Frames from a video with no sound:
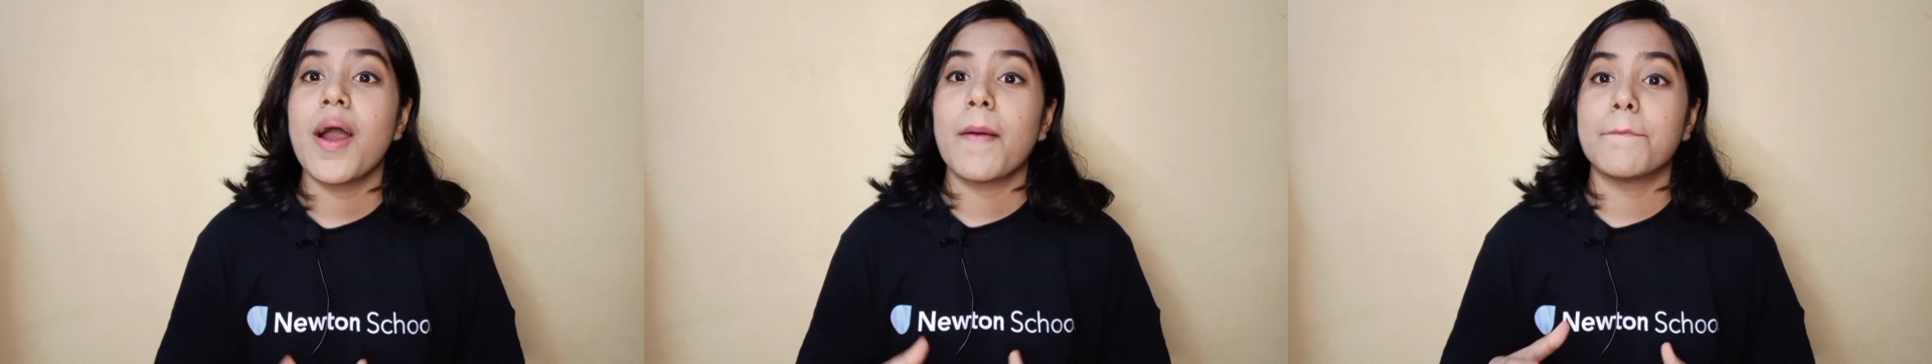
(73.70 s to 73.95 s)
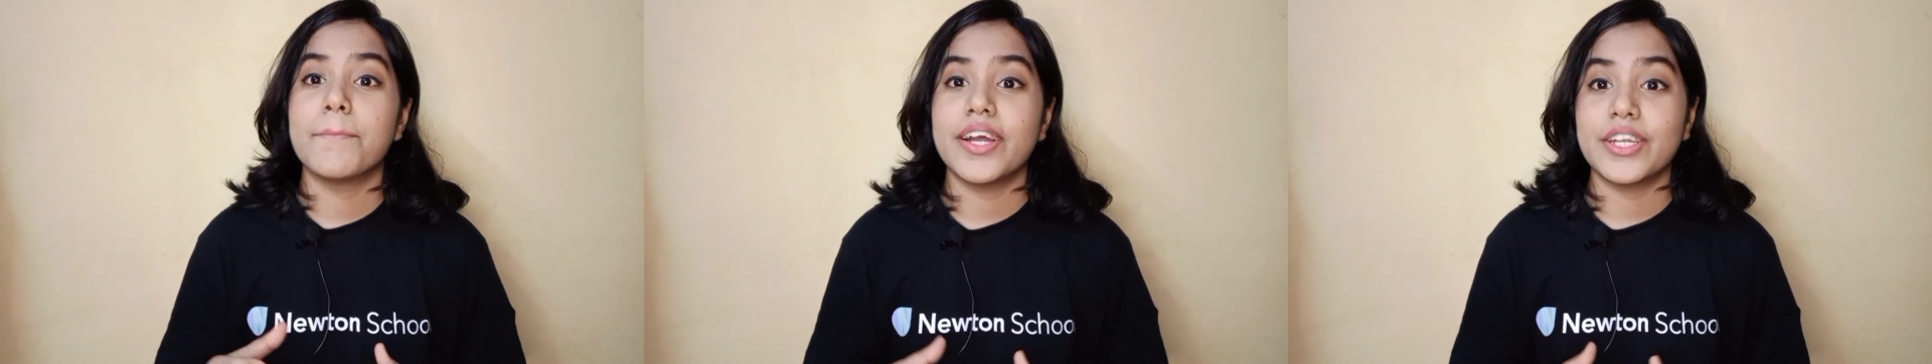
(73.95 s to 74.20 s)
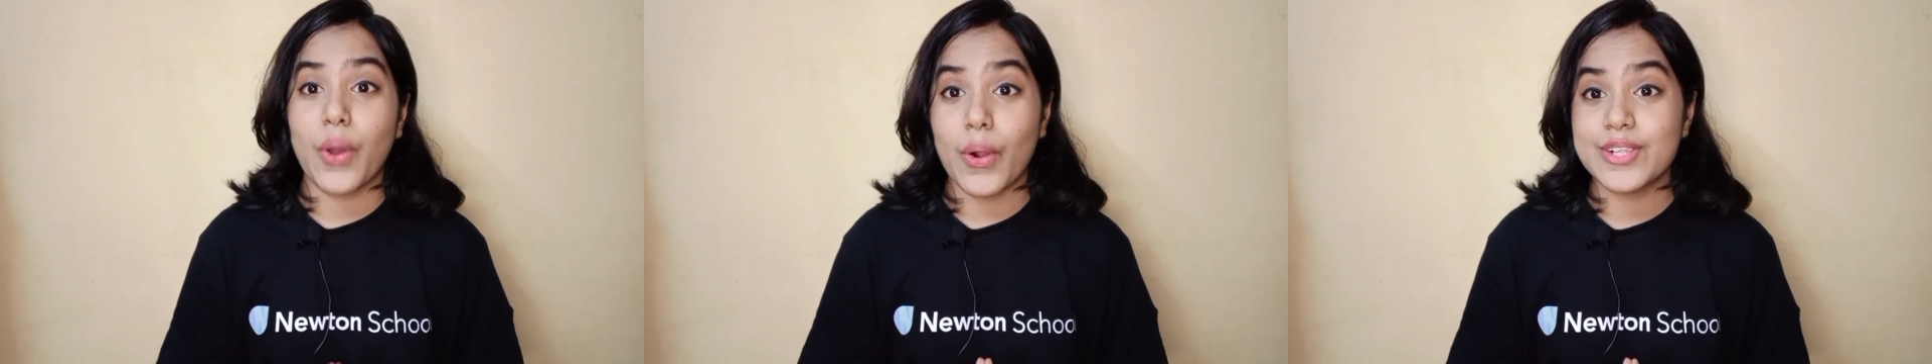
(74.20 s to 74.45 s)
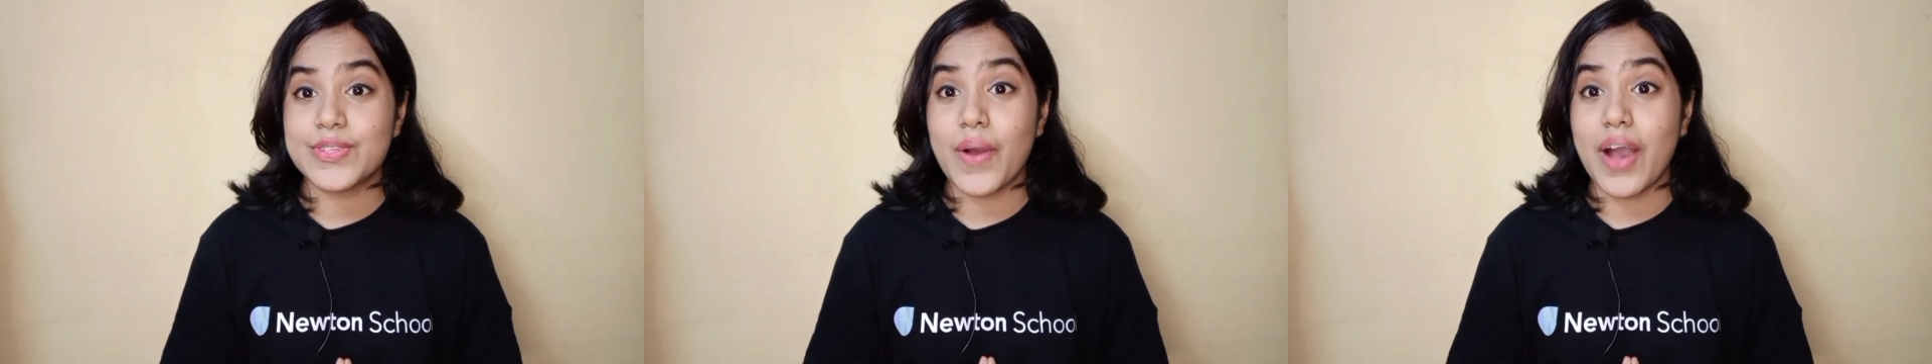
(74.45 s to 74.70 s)
But
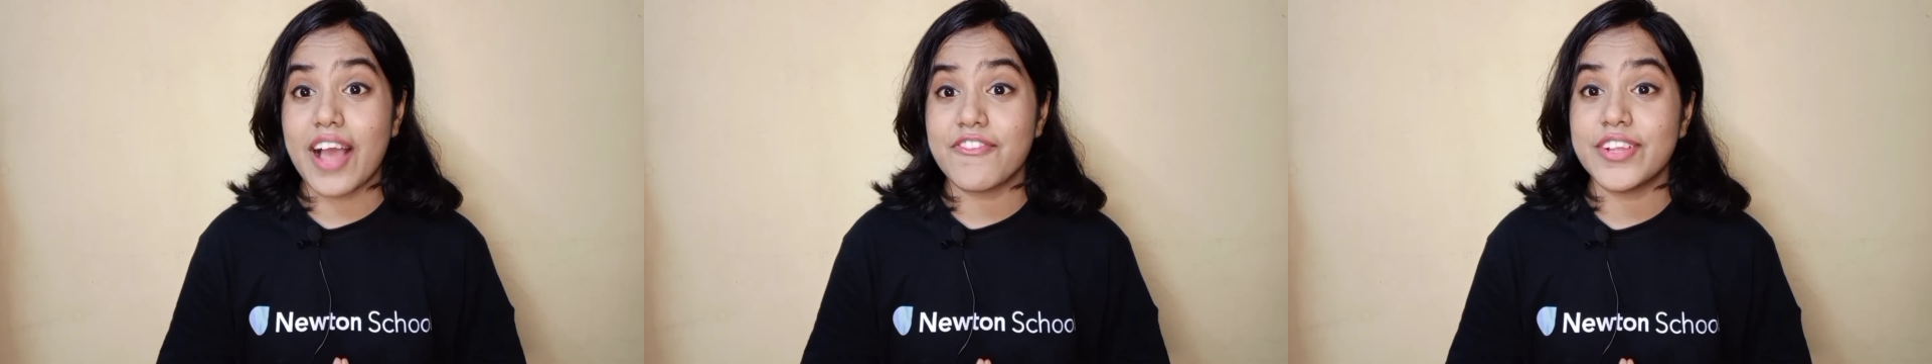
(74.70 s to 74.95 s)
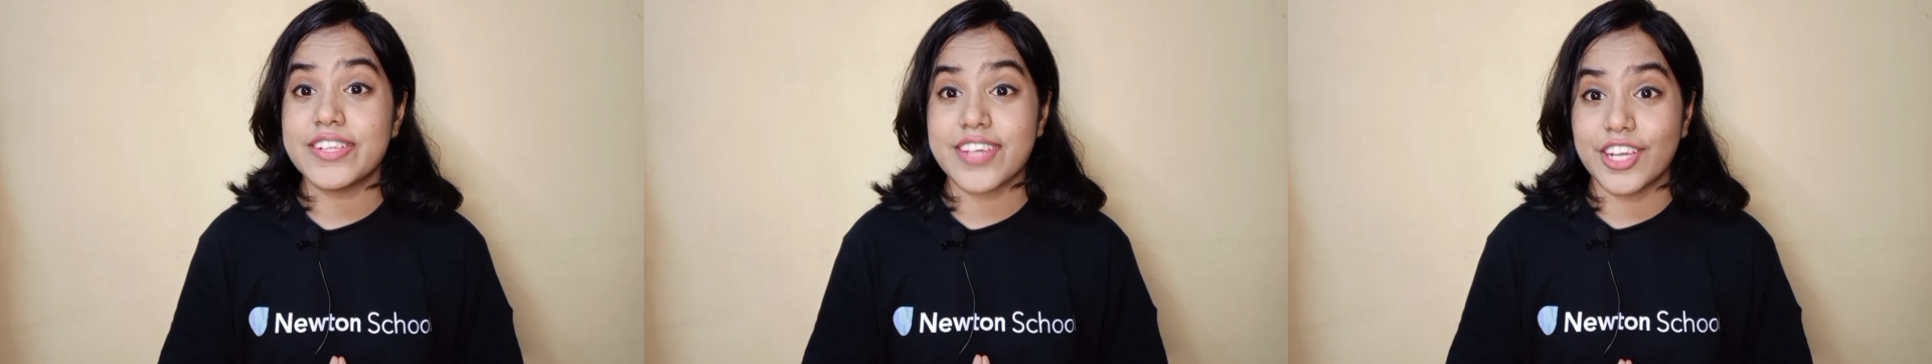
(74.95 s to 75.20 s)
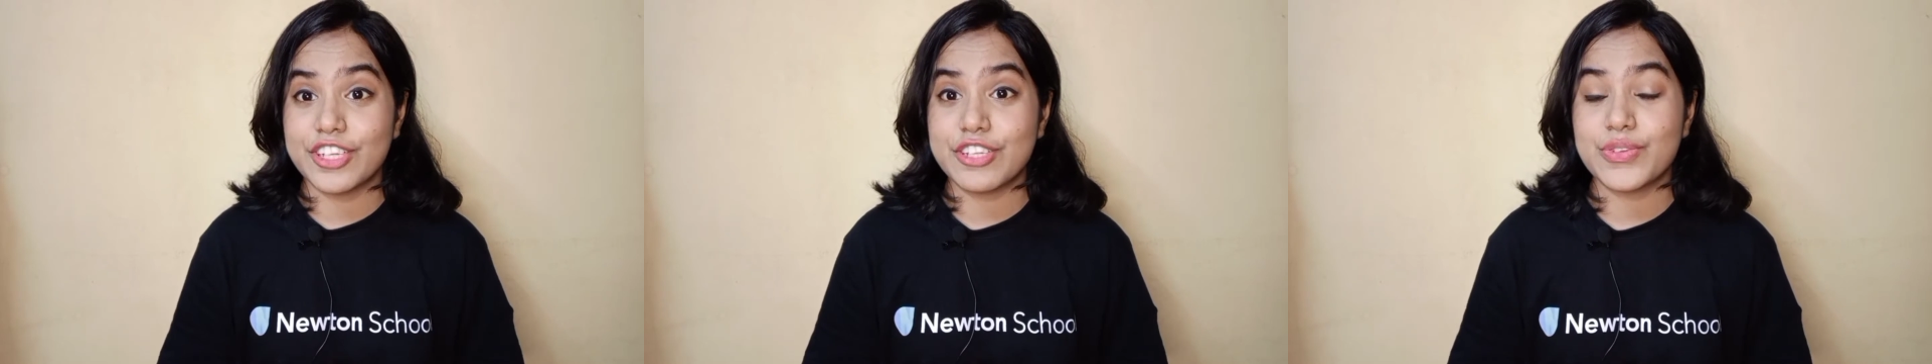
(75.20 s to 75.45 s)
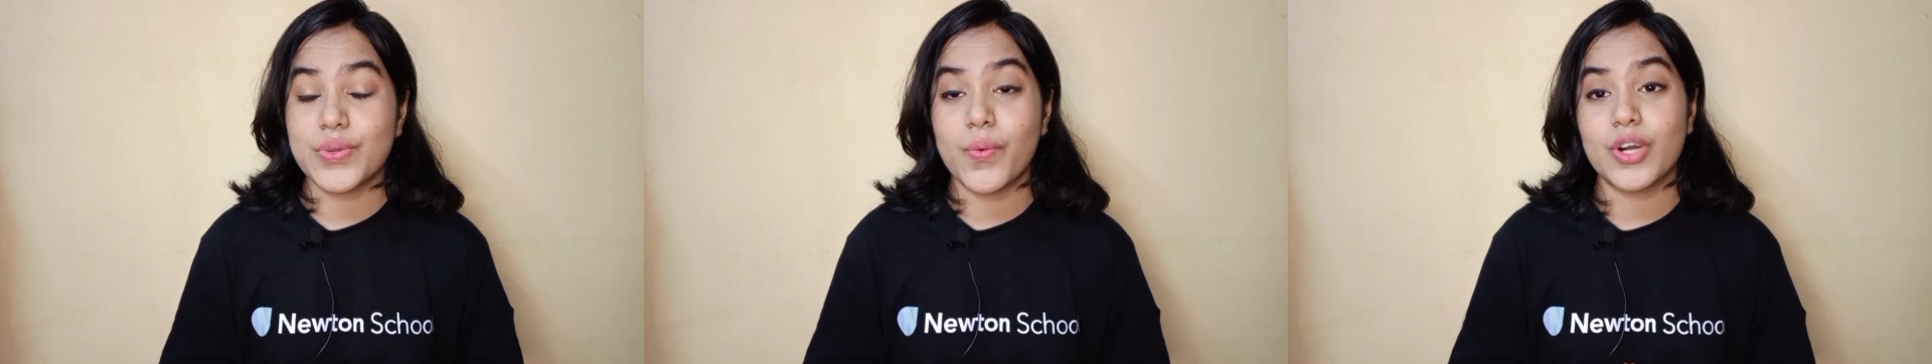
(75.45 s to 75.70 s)
also I will
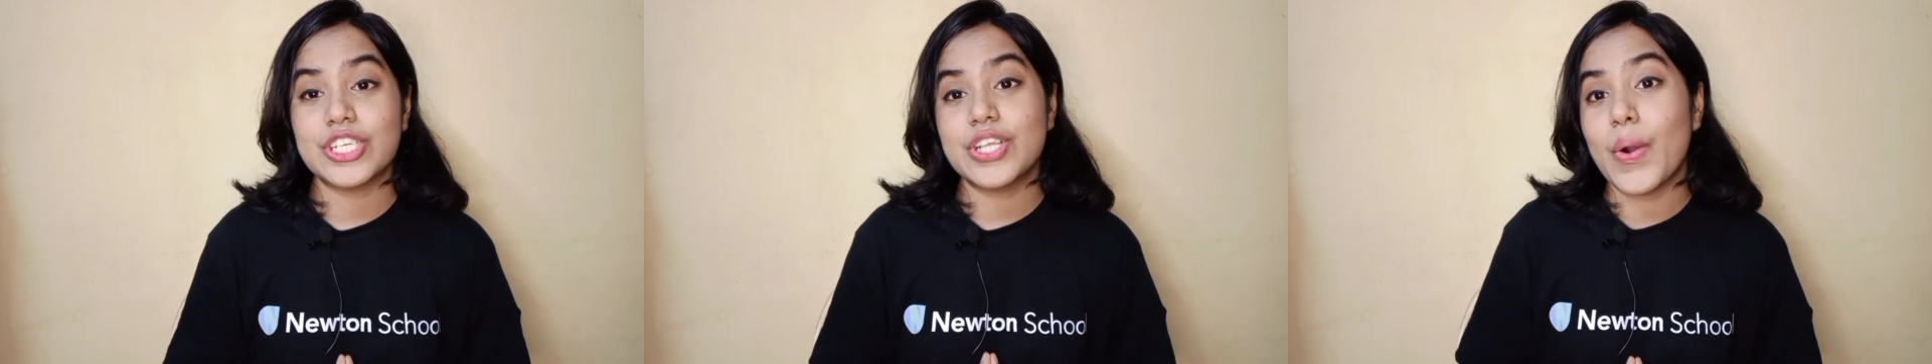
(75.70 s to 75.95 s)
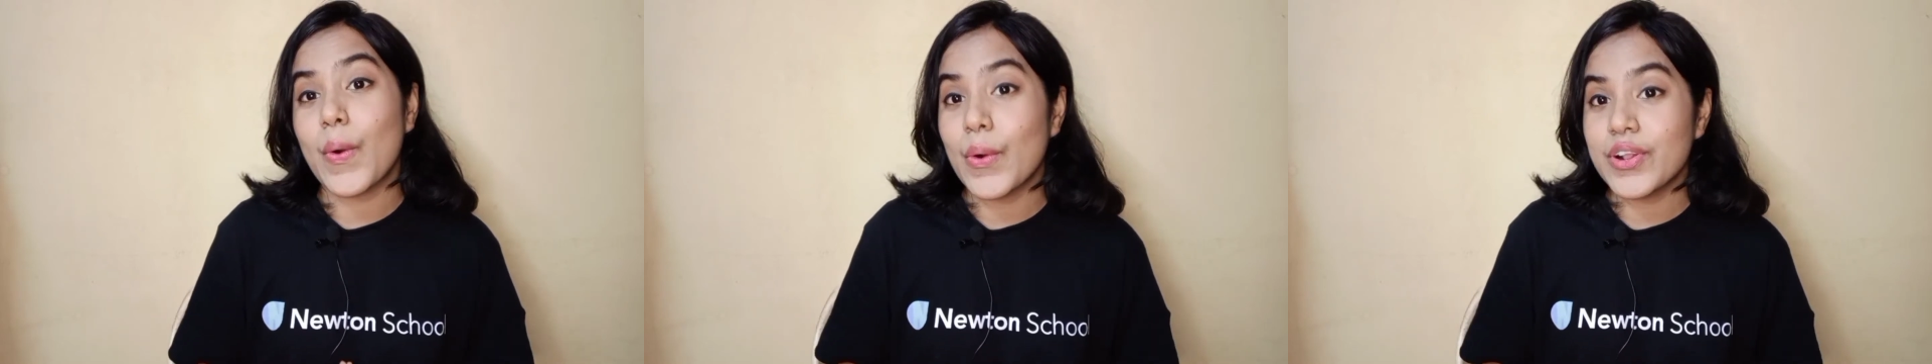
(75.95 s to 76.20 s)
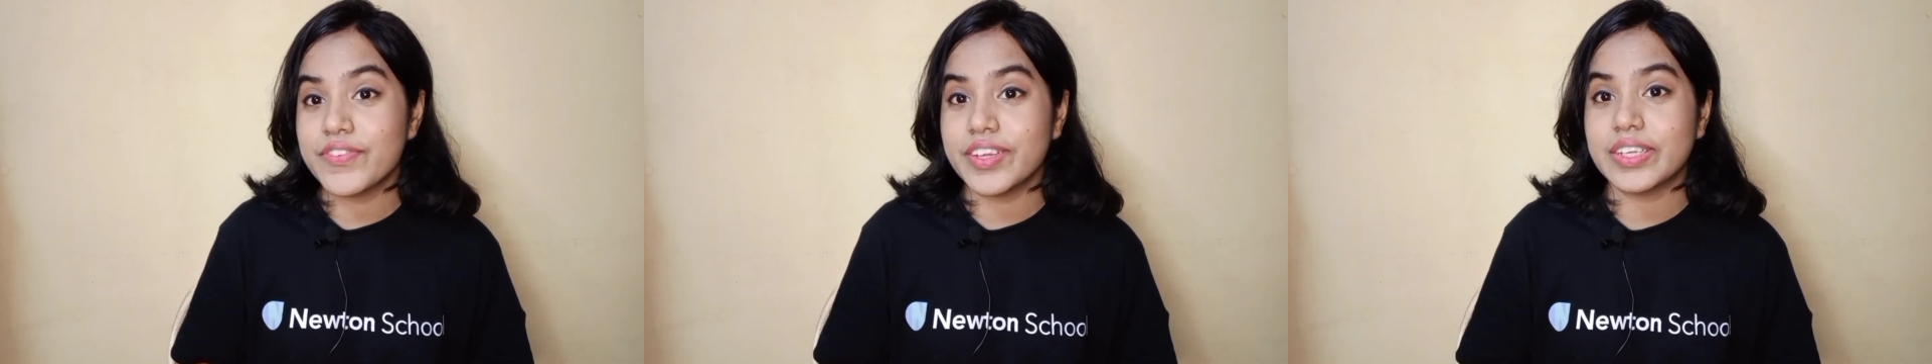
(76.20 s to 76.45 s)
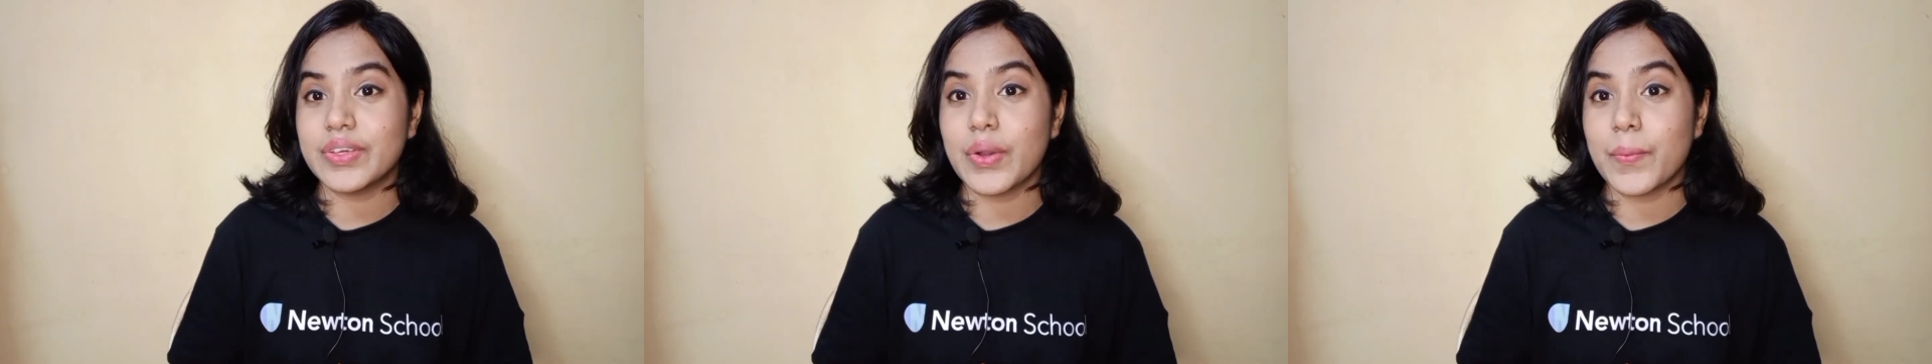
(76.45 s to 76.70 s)
suggest to watch the whole
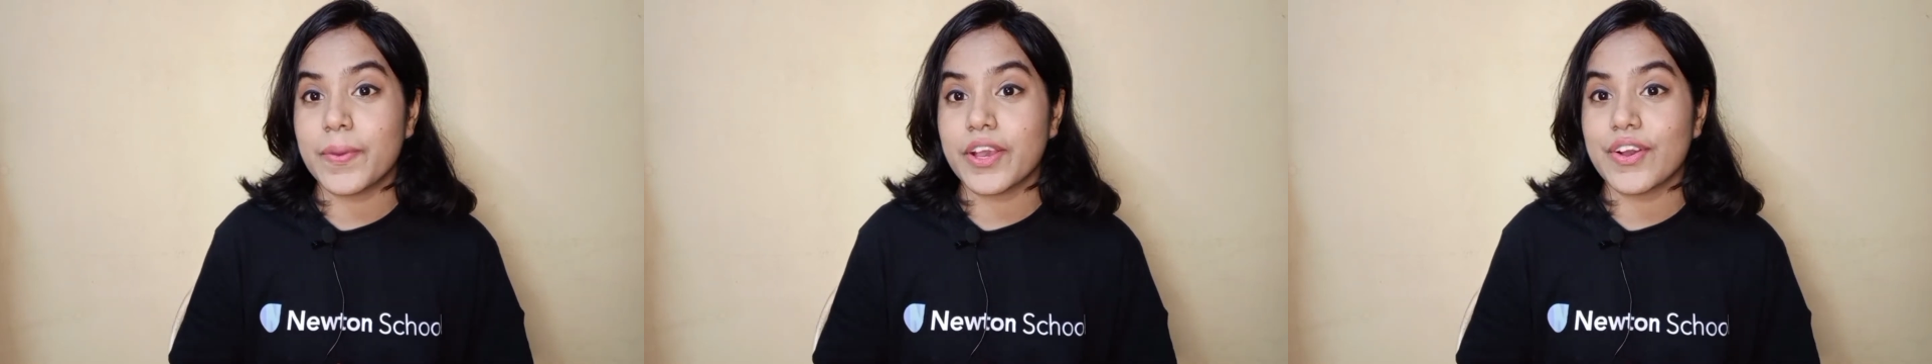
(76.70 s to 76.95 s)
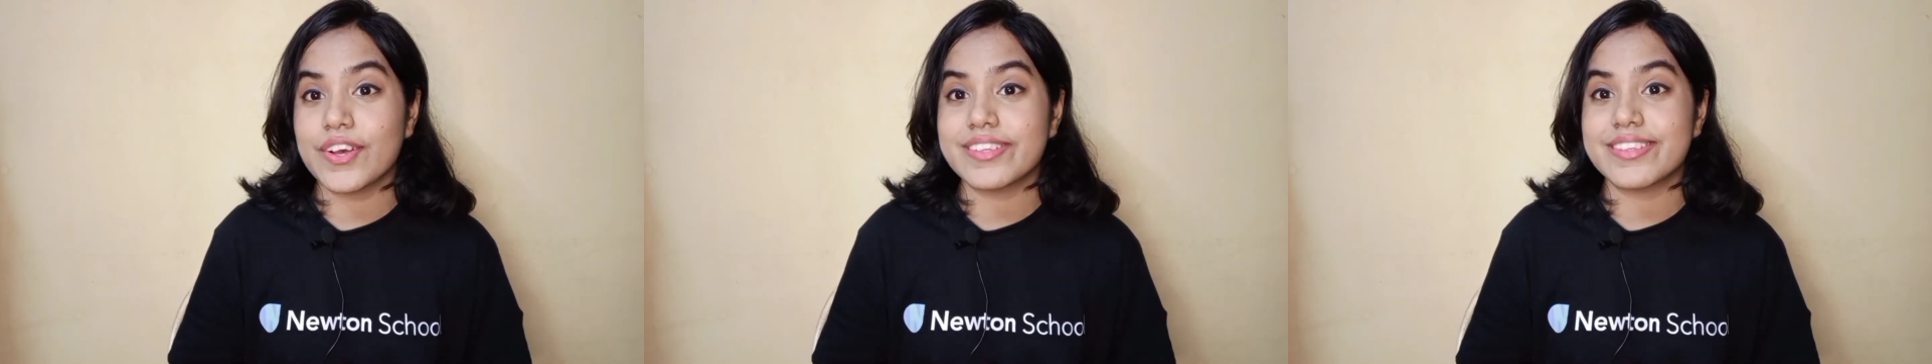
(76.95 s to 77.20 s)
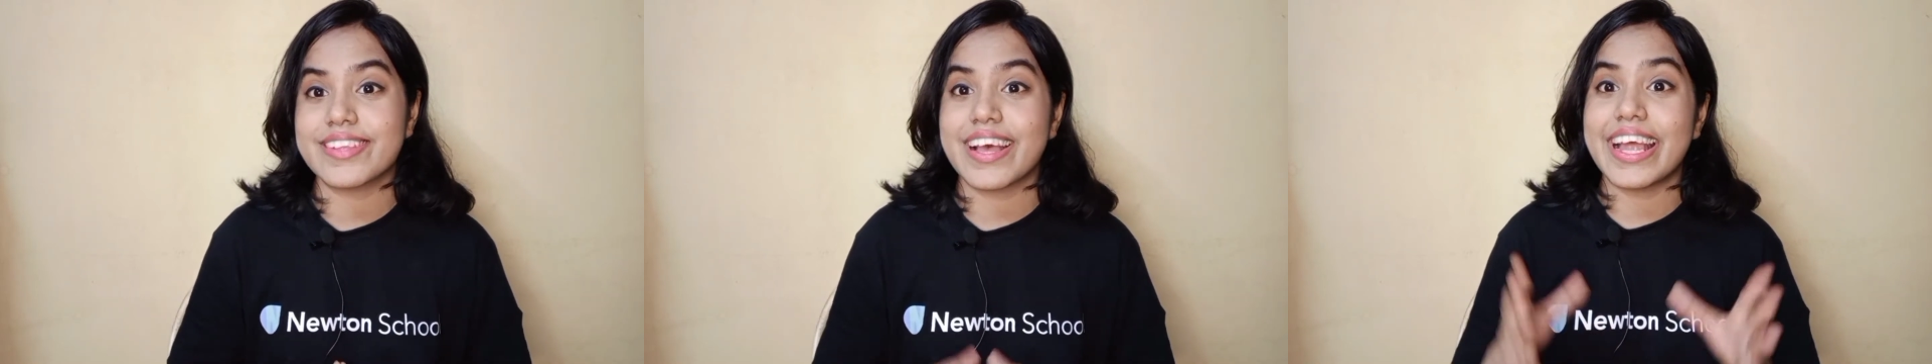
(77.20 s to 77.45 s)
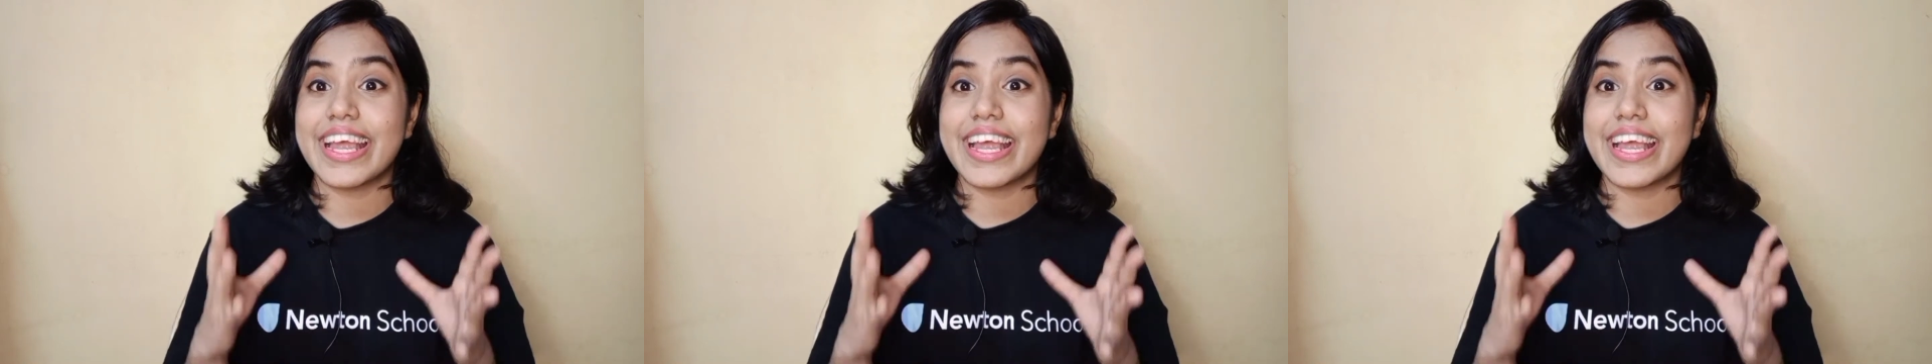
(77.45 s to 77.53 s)
video because